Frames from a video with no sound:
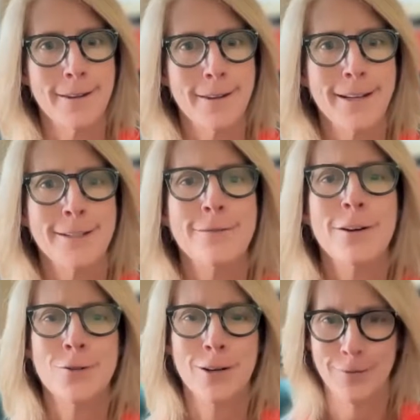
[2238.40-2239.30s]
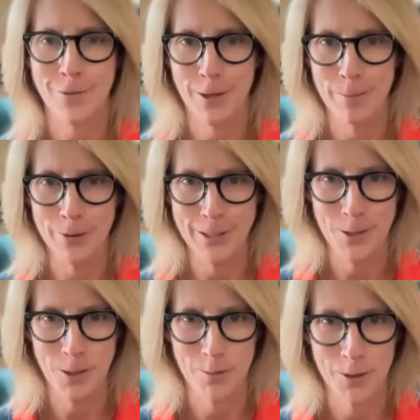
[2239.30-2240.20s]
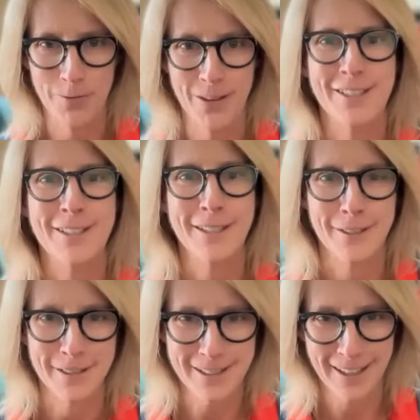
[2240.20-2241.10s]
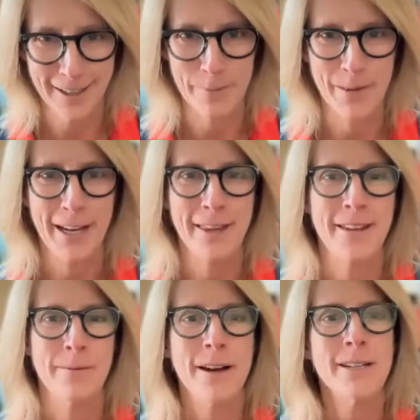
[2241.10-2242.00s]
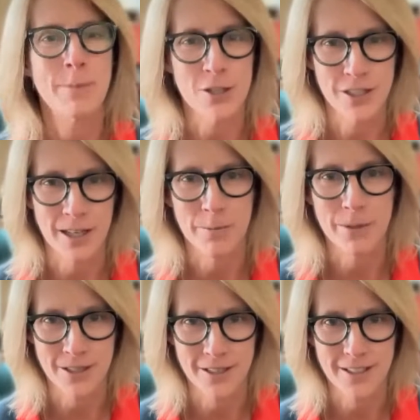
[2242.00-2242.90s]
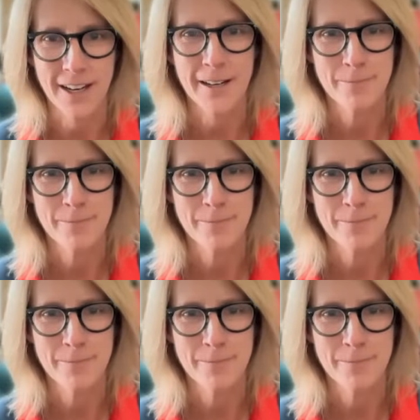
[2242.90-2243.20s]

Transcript: it's very transferable in terms of the skills and especially on the business side.